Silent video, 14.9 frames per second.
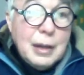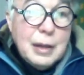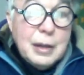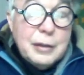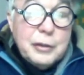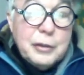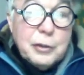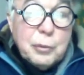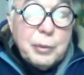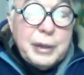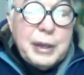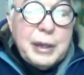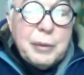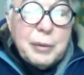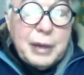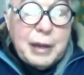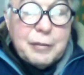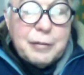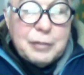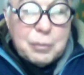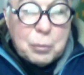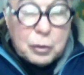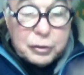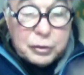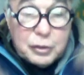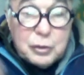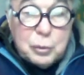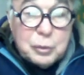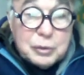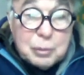your reading would have more to
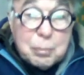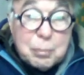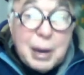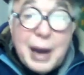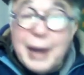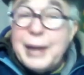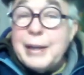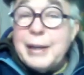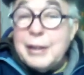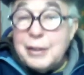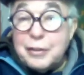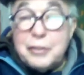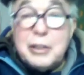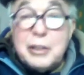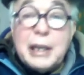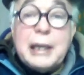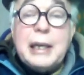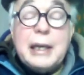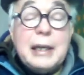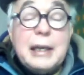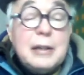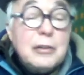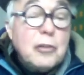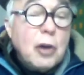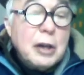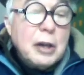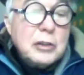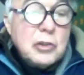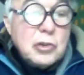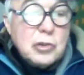do with the mind and thinking and
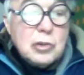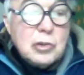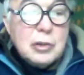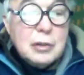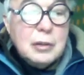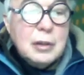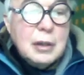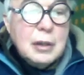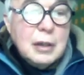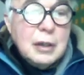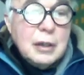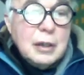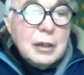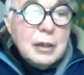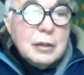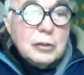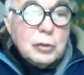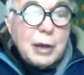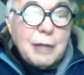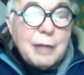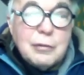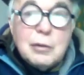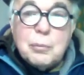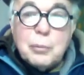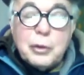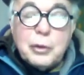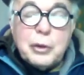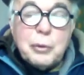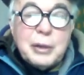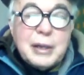thoughts and travel,
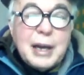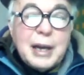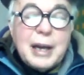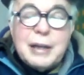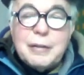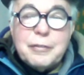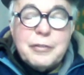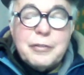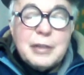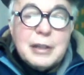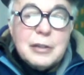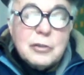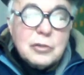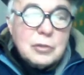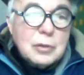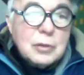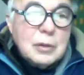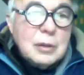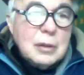Mercury kind of things.